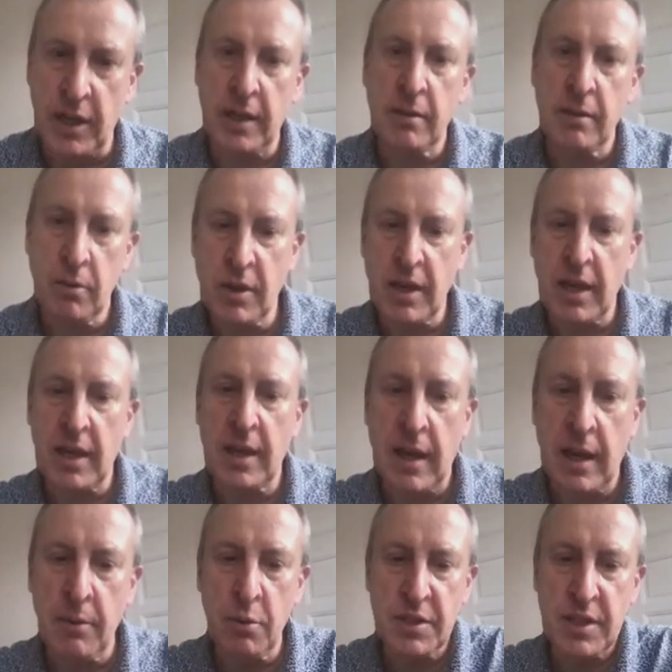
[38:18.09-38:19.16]
Okay, I
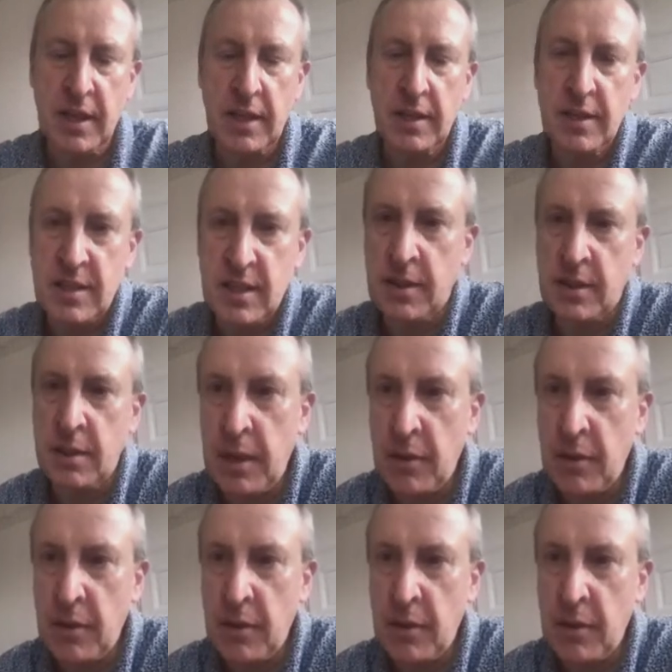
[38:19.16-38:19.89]
will say these are the main